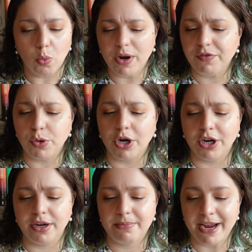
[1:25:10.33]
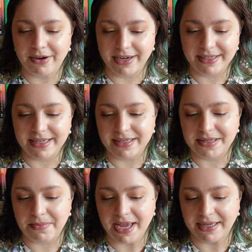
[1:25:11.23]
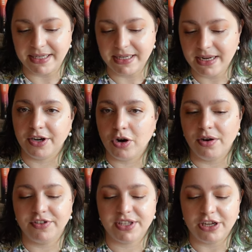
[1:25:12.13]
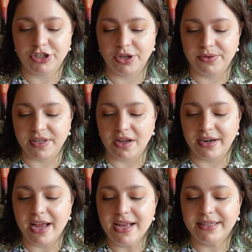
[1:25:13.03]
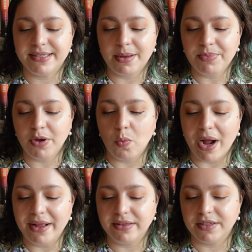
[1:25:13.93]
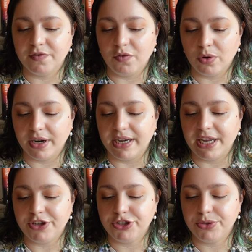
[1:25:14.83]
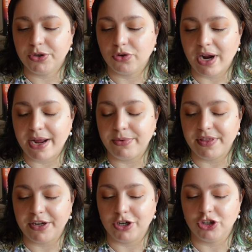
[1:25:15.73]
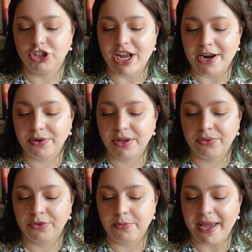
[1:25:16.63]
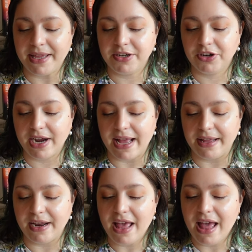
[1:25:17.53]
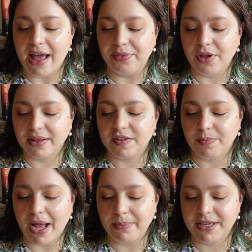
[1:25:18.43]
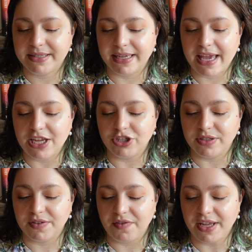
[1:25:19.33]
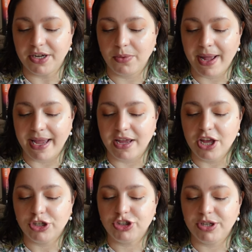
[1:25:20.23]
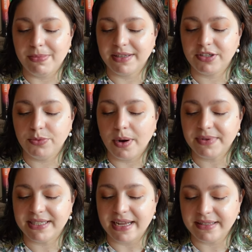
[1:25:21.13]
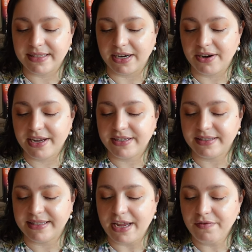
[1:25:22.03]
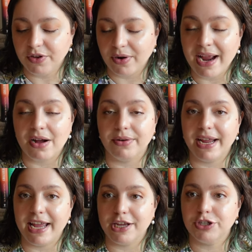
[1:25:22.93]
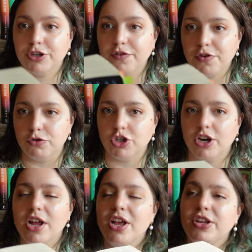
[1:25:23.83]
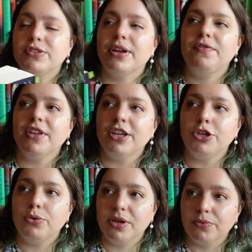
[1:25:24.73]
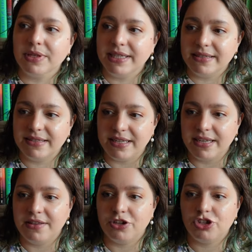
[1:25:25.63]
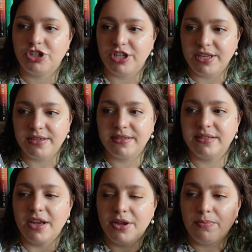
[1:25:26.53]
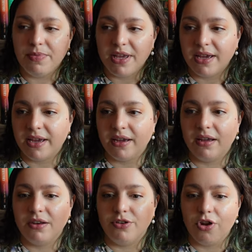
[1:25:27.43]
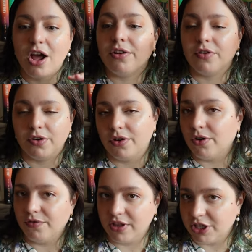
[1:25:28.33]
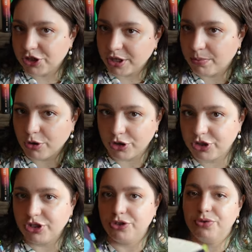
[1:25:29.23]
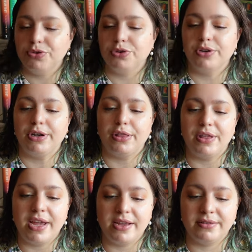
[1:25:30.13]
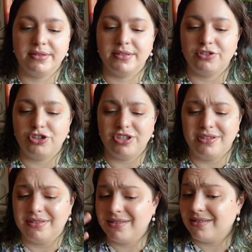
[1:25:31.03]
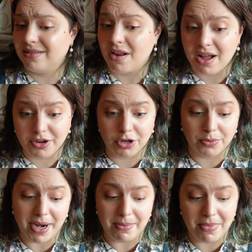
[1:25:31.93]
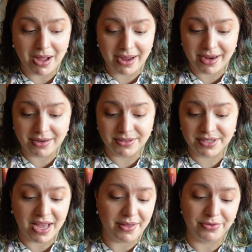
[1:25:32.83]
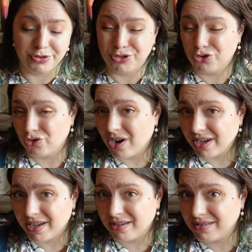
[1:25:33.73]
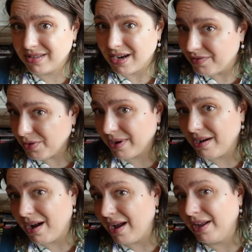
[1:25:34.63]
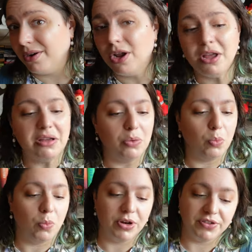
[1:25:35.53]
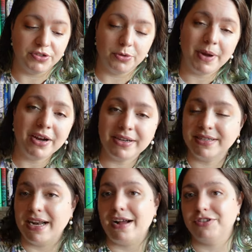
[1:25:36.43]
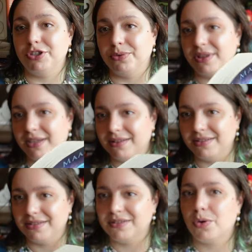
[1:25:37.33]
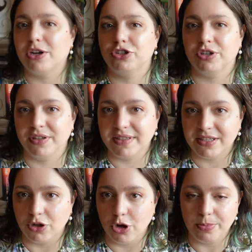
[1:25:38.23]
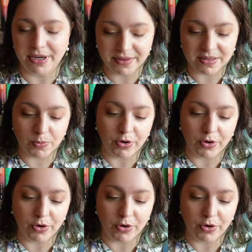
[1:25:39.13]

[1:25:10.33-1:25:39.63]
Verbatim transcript: What have you heard? Perrington demanded. Their conversation goes on. Something wild and foreign issued a cry within her, shattering through the pain in her head, and thoughts of poppies and cages faded away. She must do what was necessary to save the crown and her future. So I feel like you can really see that she's being not of her own volition pushed to do certain things. She's not in her right mind, and there's drugging stuff going on what does Duke Perrington have to do with it? This is a question that's still open at this